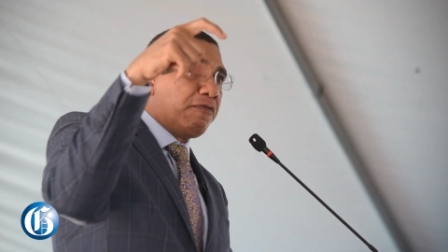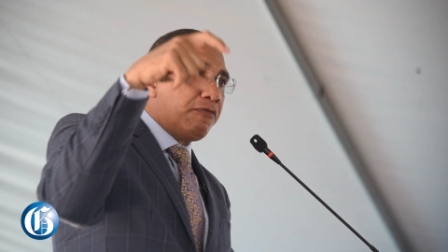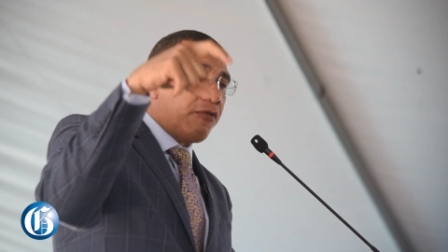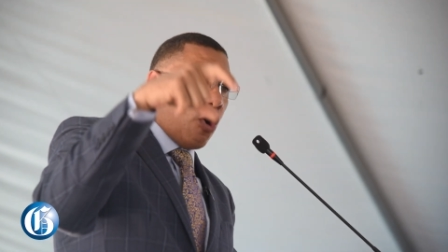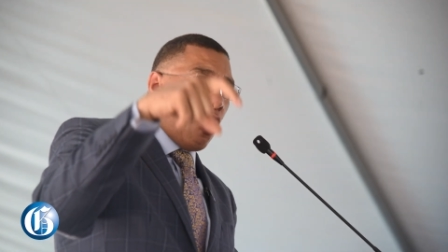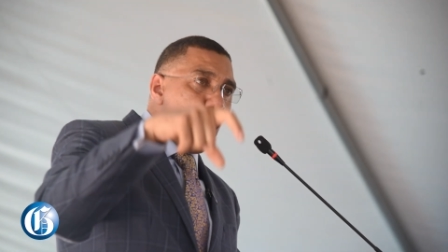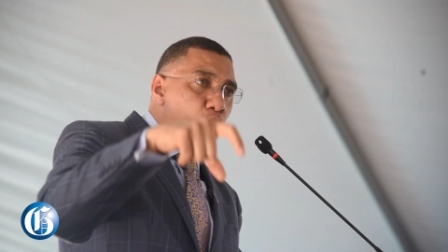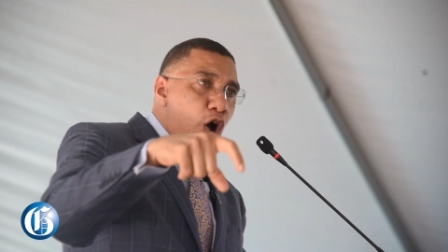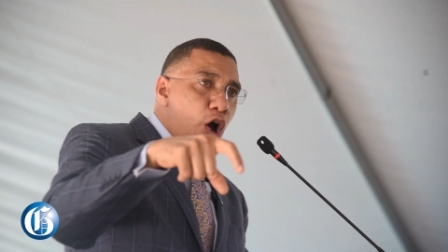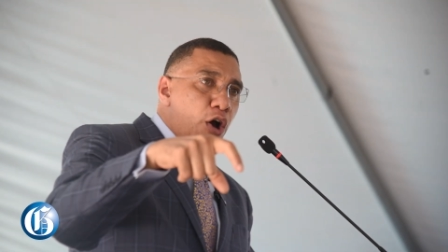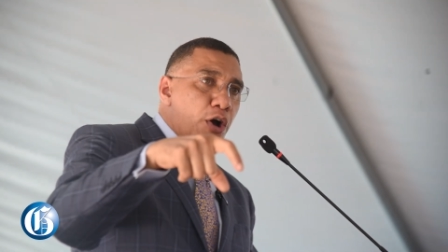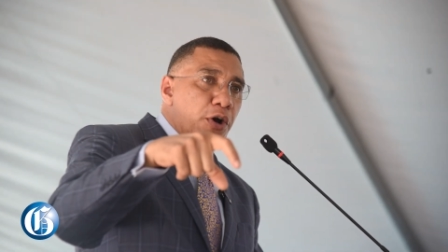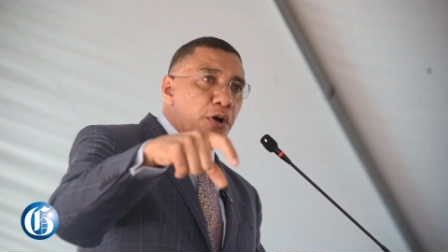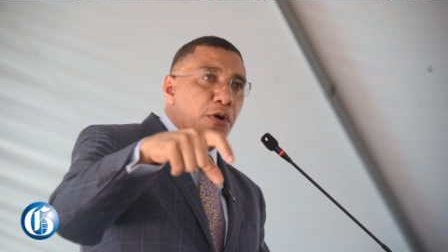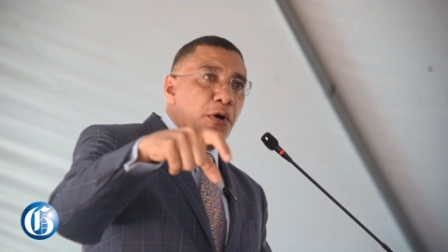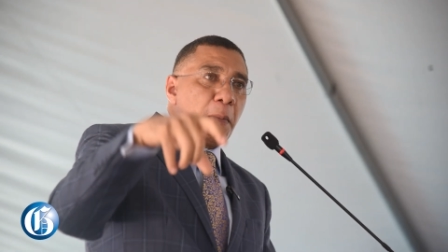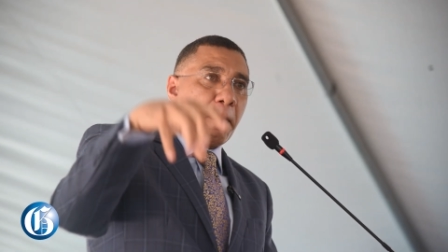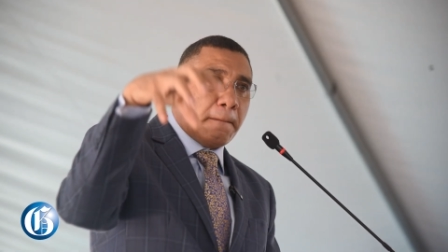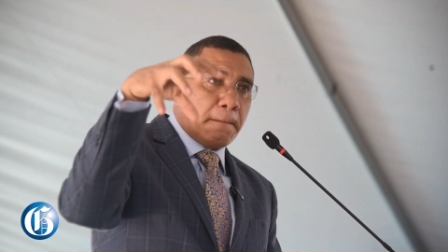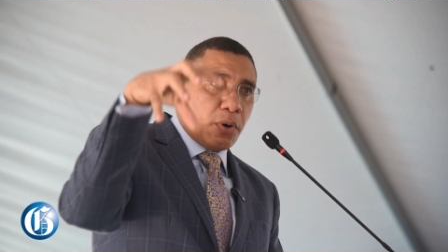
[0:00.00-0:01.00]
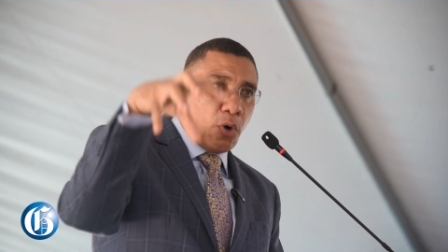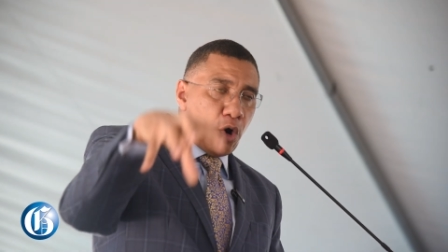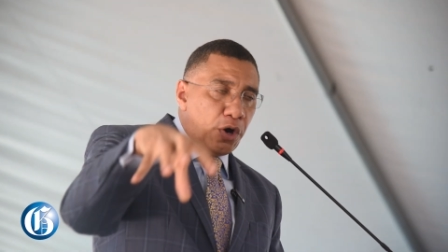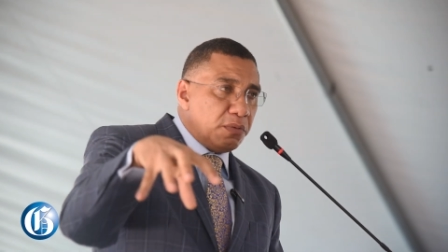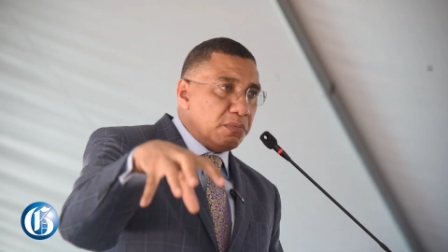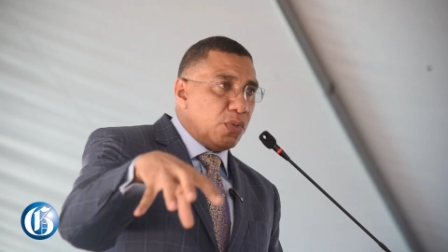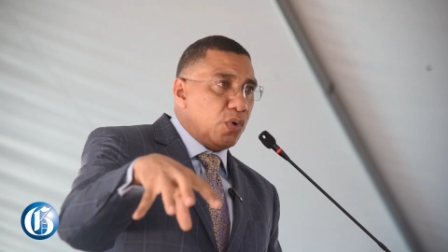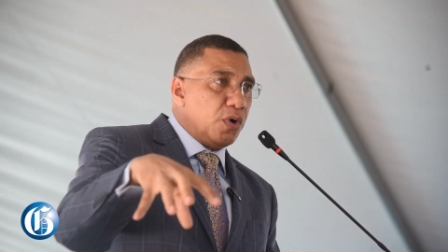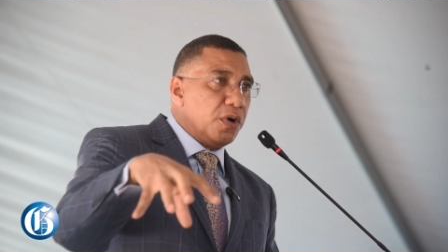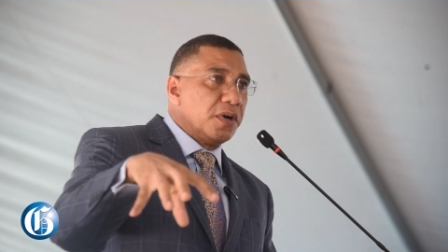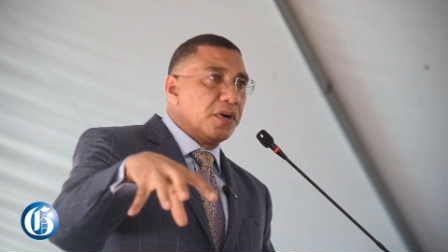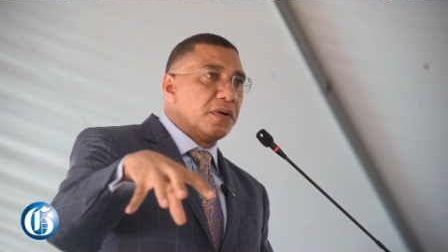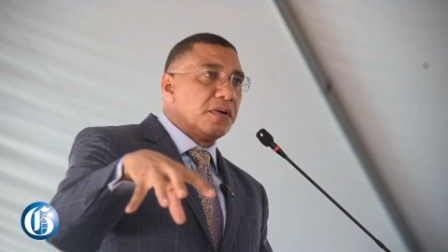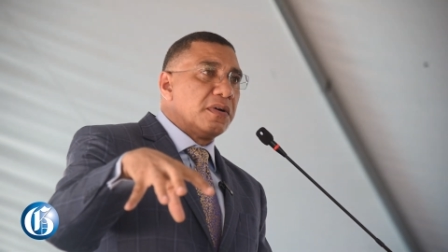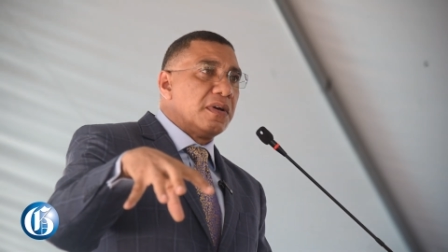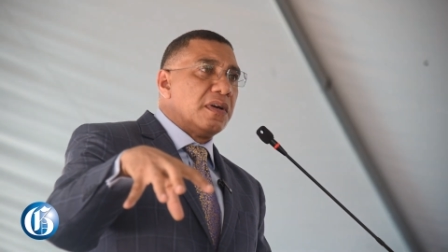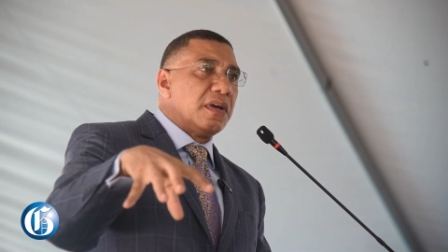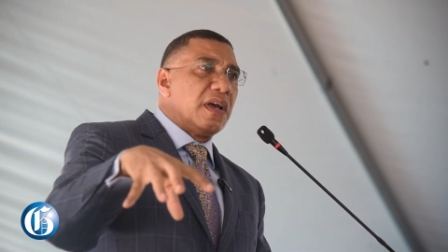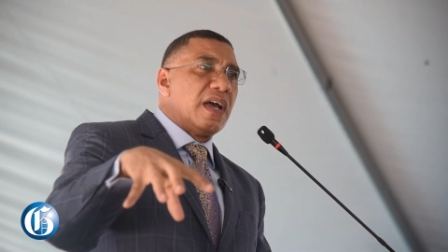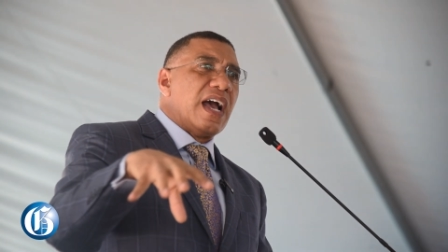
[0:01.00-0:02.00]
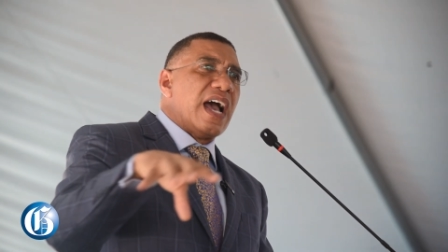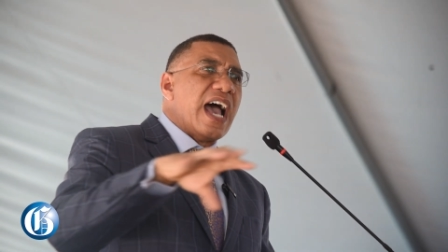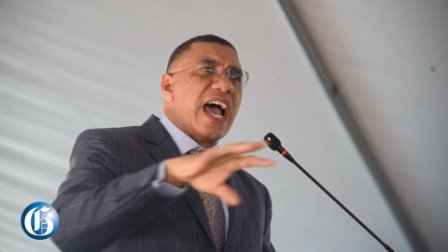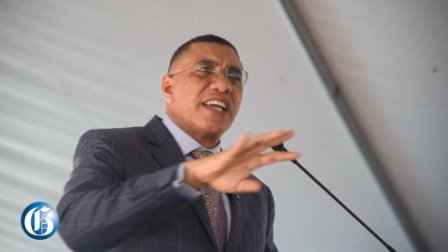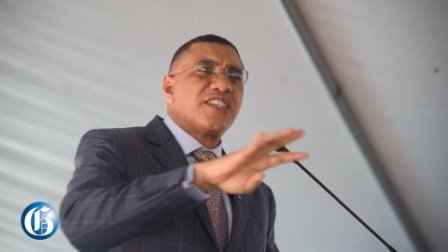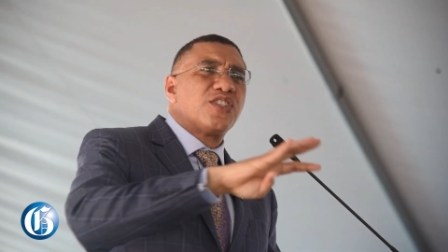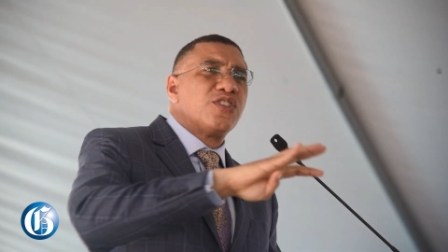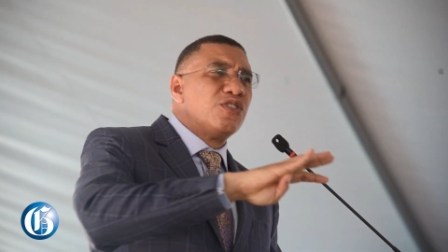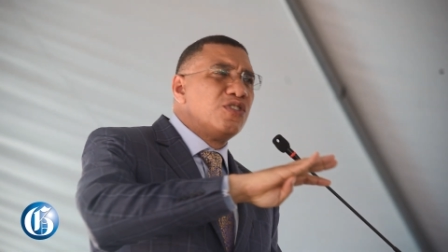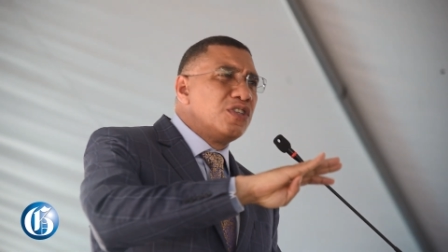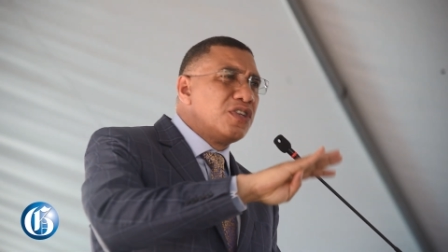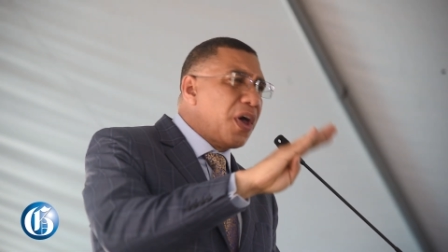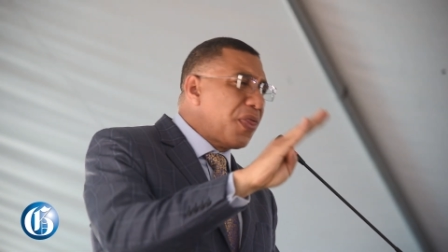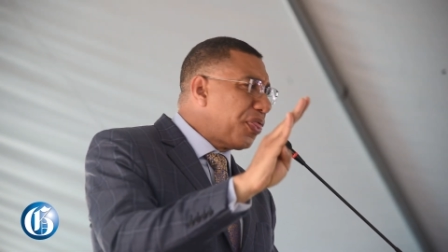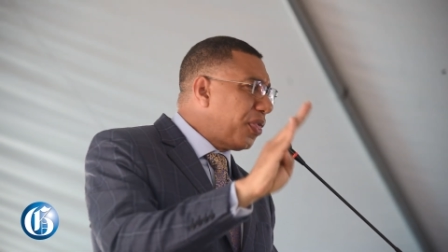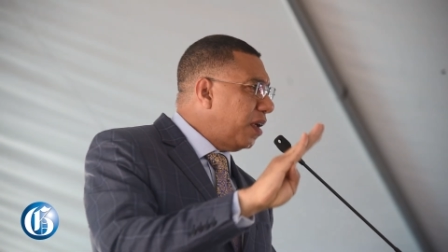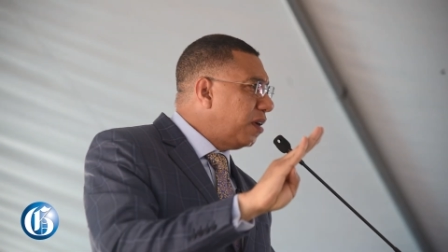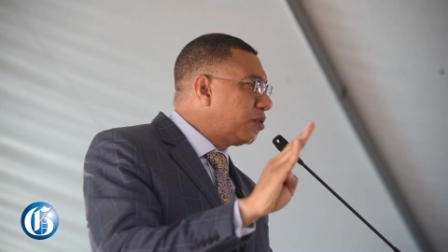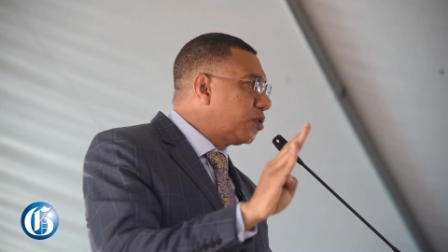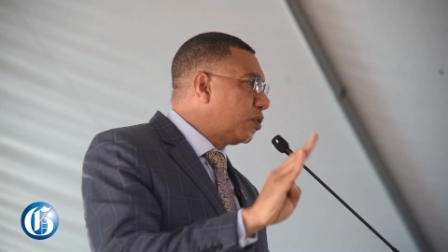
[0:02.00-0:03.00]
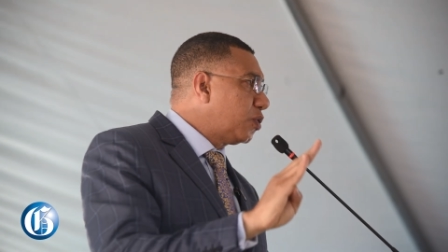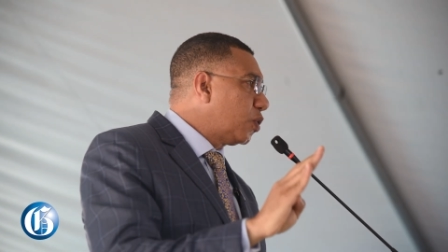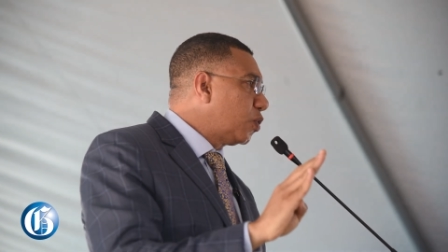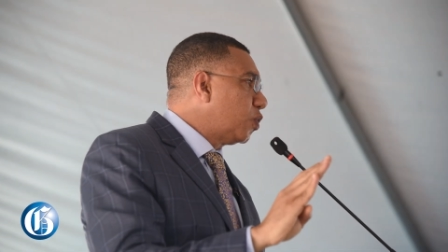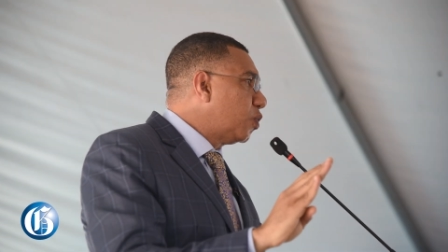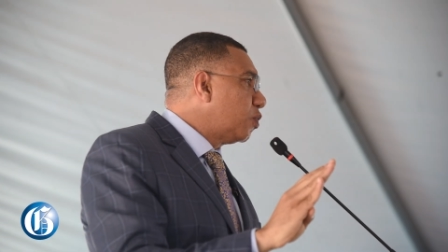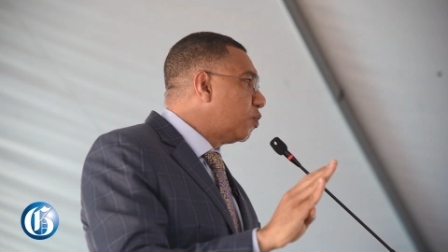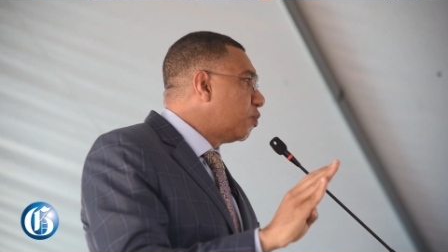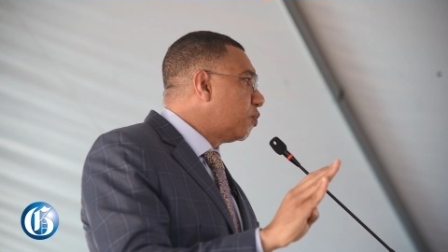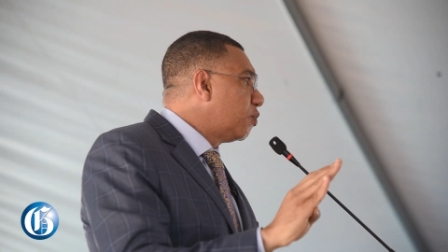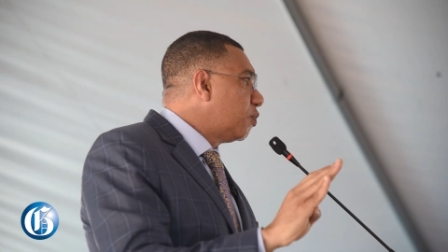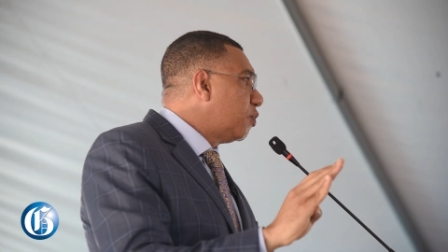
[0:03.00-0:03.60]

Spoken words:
for Portmore has nothing to do